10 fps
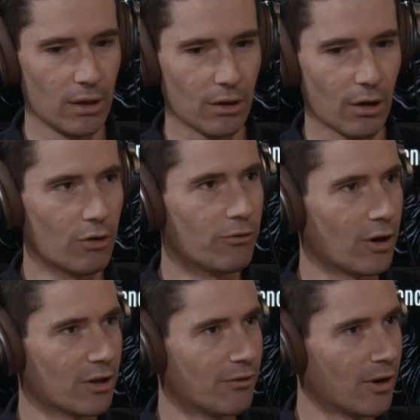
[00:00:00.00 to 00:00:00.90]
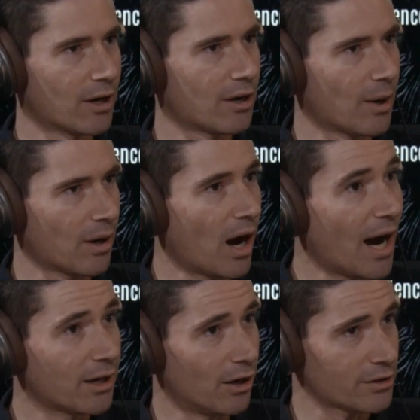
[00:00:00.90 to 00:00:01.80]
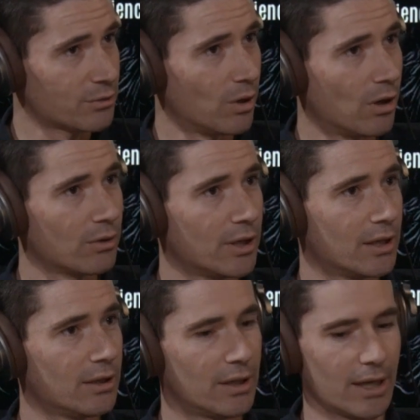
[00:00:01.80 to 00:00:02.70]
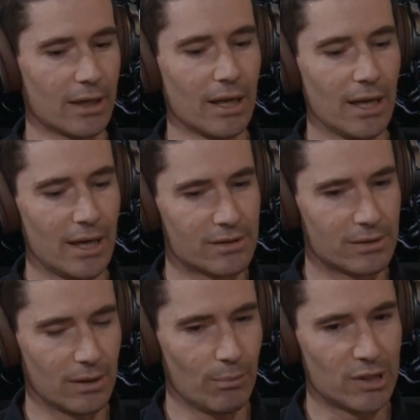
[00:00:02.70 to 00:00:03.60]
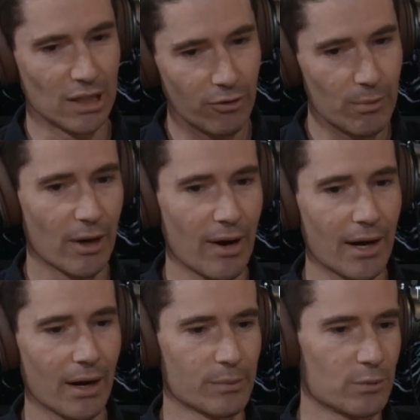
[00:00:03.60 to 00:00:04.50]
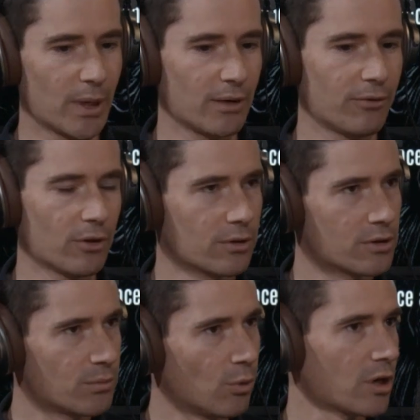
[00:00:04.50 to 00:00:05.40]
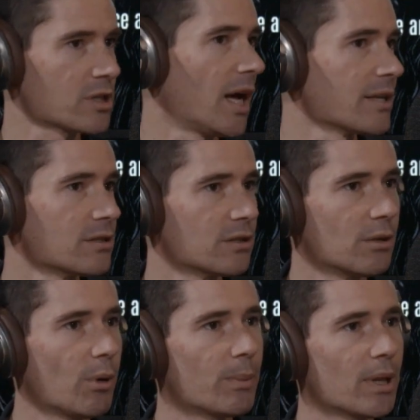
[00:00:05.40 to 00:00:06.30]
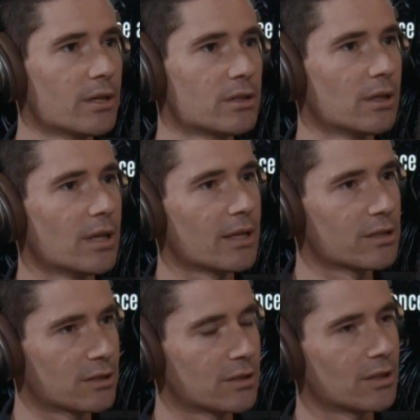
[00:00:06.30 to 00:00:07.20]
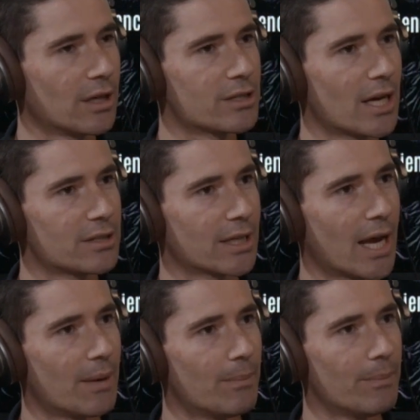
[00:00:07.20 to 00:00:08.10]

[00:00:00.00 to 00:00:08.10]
low volume, very high cost world that is delivering better outcomes, but for smaller slices of the population, and that's just kind of changed the game.